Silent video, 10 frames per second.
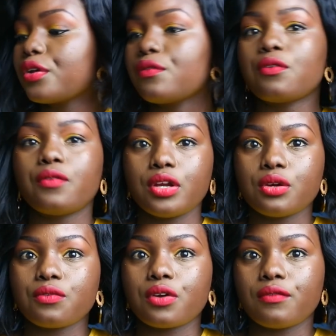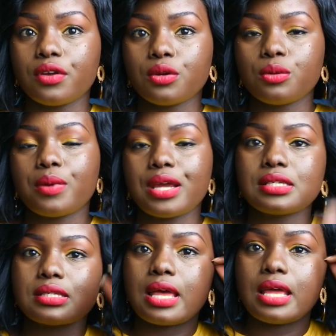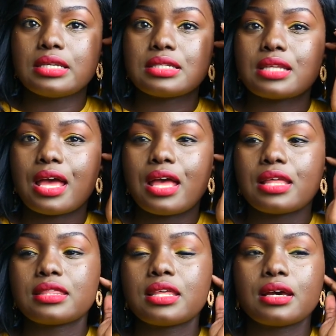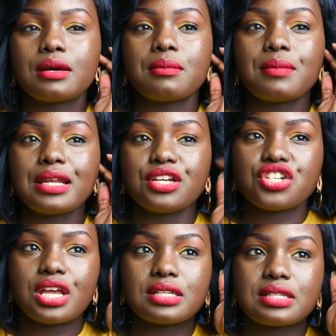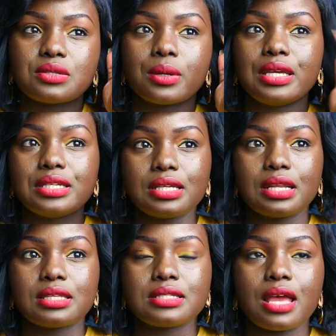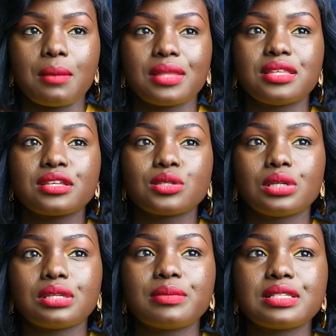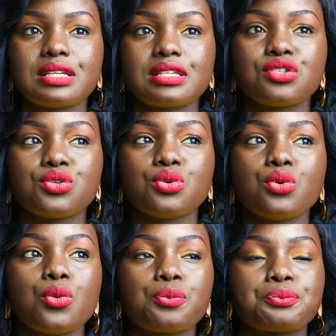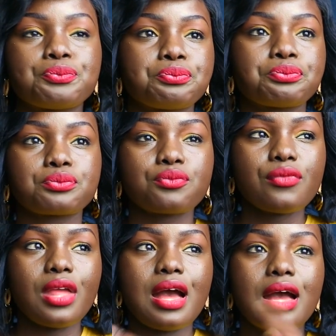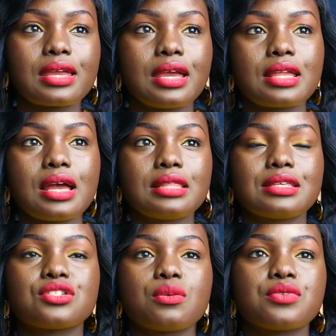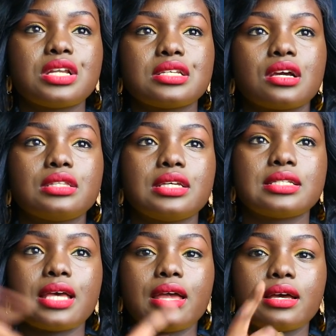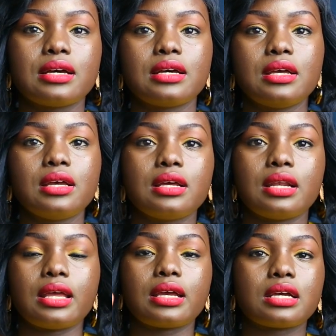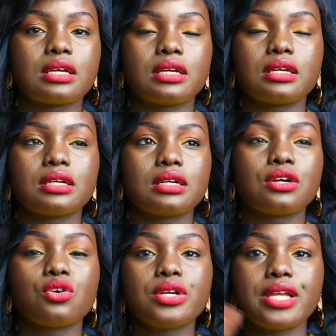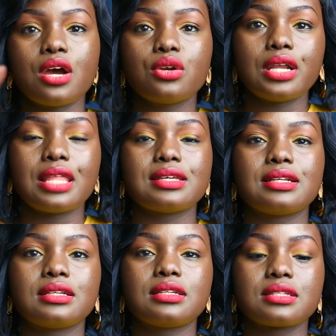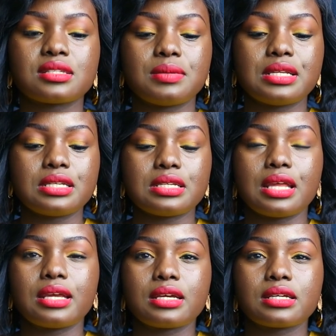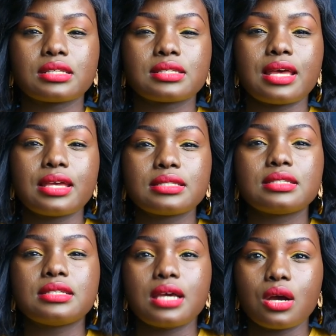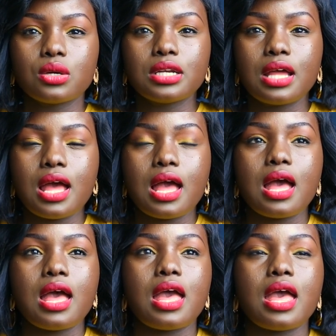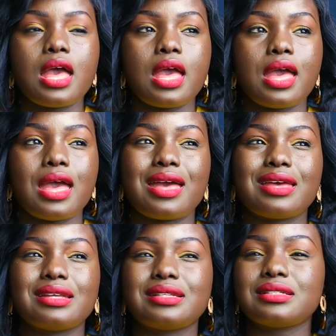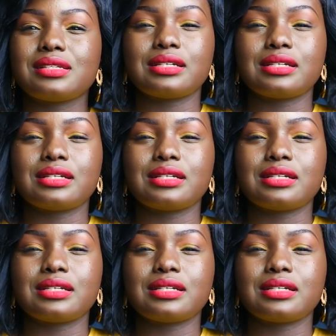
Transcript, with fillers: for very for a very good price and the managers that were Indian at the time I think sold the business to a uh, Kenyan they stopped renting out the entire like uh, go down and then split it like sized down and